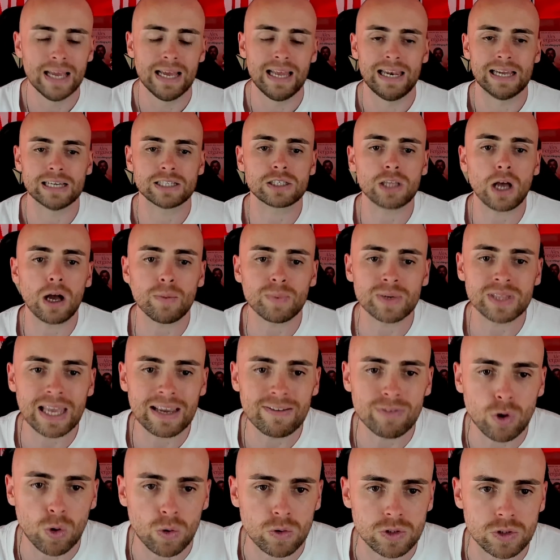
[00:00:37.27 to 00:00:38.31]
let's start with
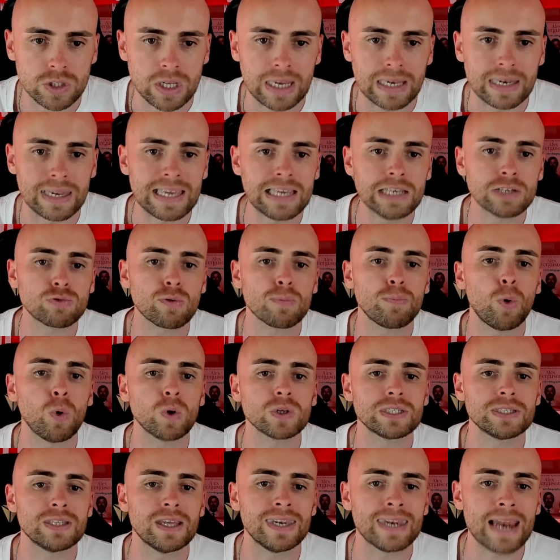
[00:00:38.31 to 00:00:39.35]
David Ornstein. He is
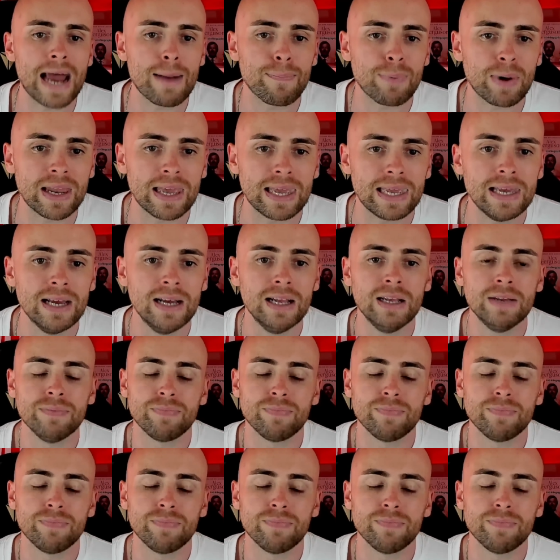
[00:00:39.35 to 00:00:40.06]
reporting that Napoli,